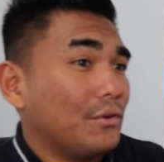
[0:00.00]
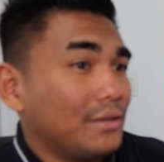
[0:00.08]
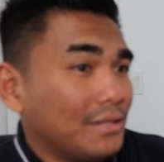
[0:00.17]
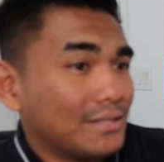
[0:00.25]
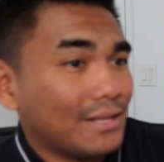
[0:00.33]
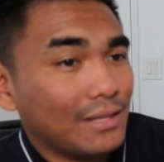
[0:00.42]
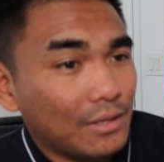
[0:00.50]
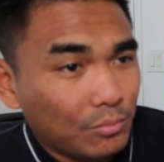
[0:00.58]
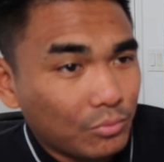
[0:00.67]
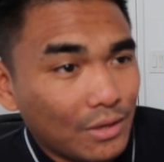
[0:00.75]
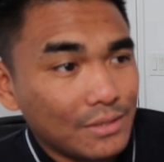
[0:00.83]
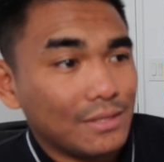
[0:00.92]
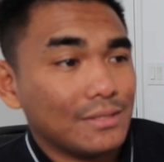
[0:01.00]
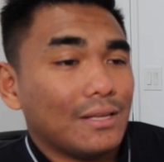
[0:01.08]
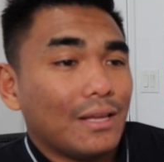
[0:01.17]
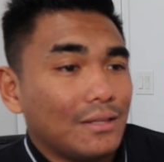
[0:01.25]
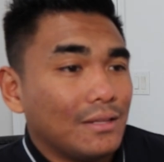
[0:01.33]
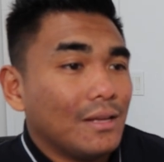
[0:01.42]
you're in the selling process,
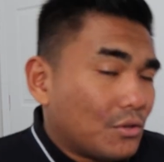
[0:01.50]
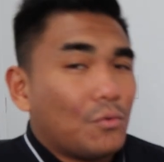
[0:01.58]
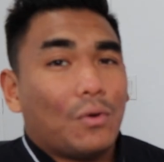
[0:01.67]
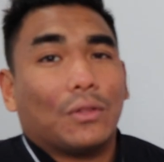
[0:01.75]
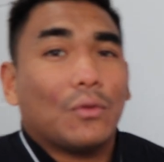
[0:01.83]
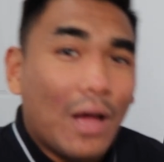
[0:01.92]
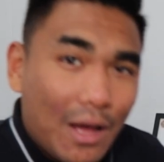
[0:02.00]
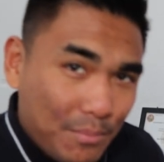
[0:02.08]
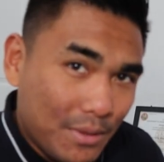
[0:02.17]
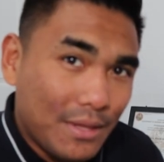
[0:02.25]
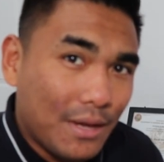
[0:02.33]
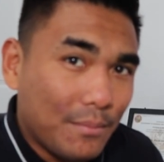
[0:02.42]
and you don't want to happen